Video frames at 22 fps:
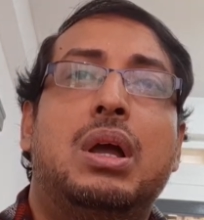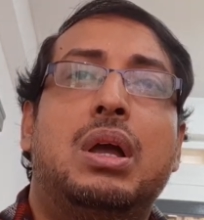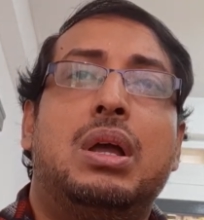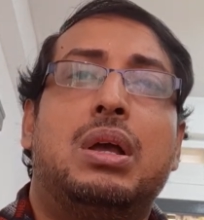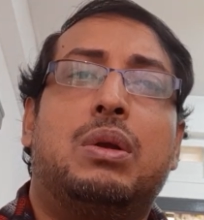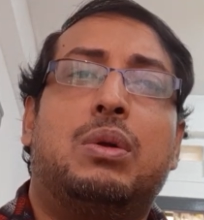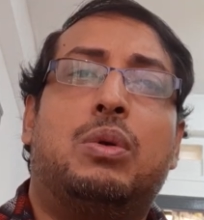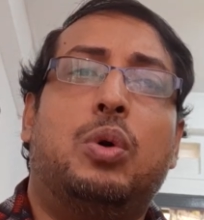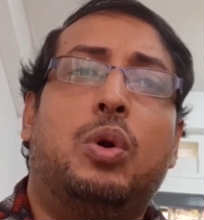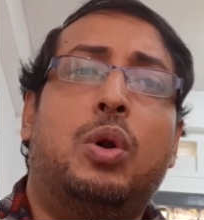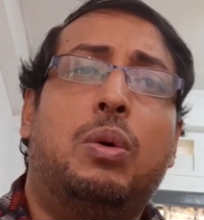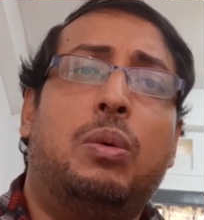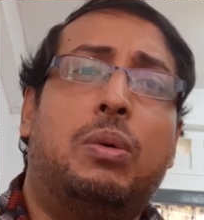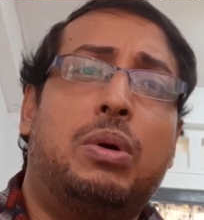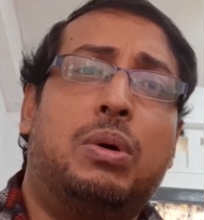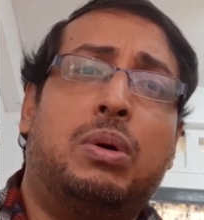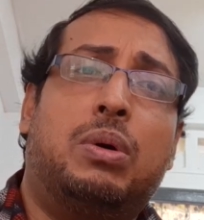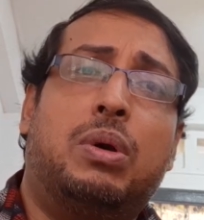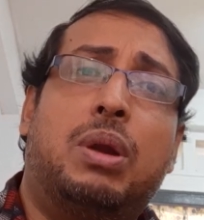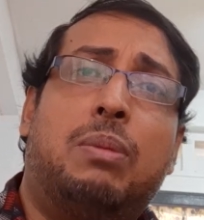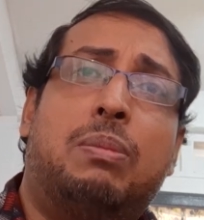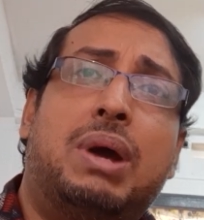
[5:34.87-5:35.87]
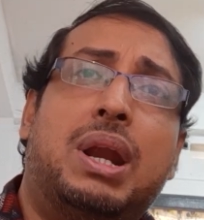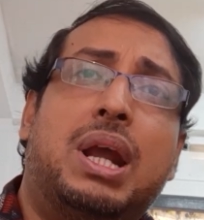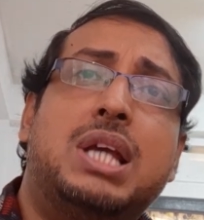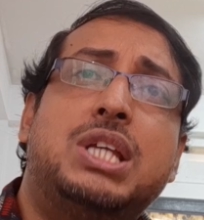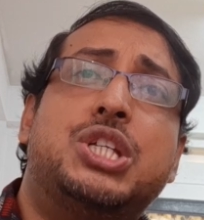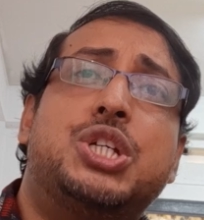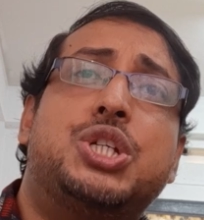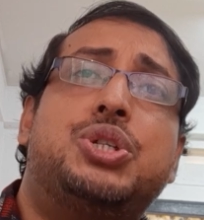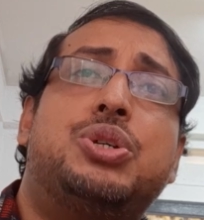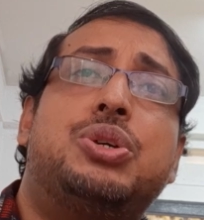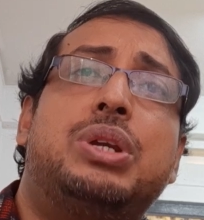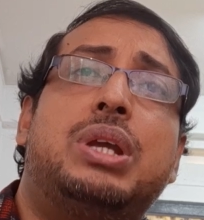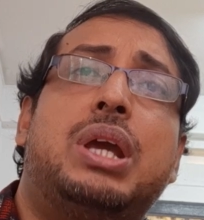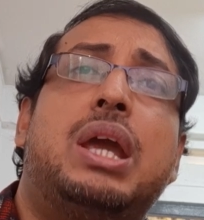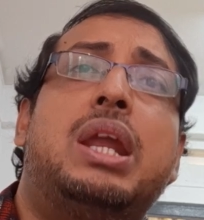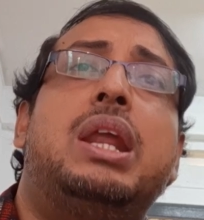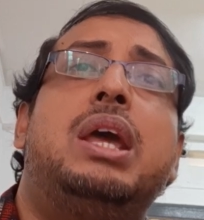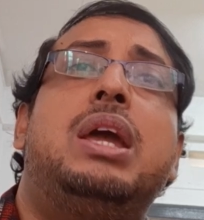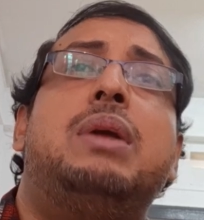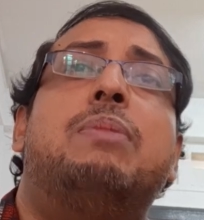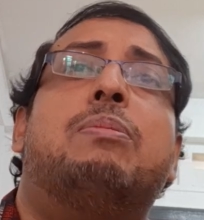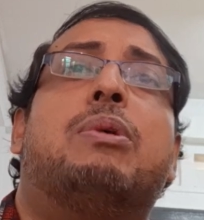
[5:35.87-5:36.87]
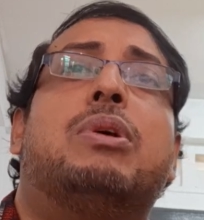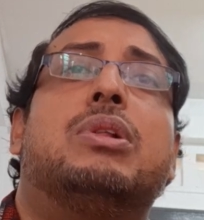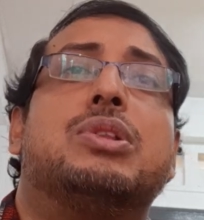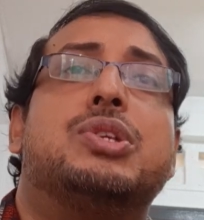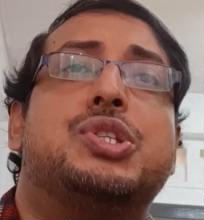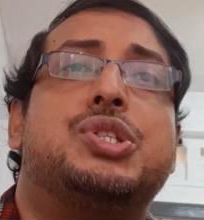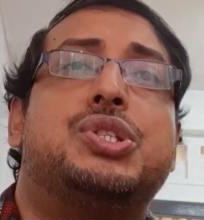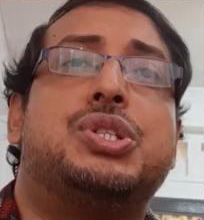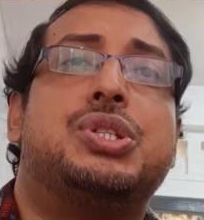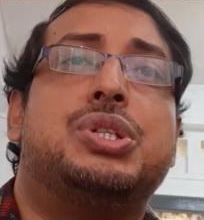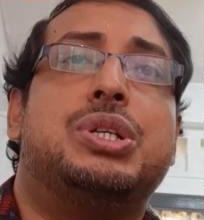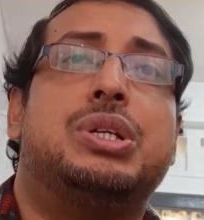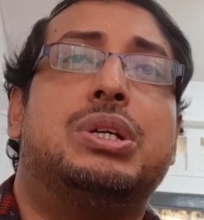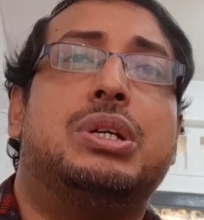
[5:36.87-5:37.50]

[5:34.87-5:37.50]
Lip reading: Globalization enables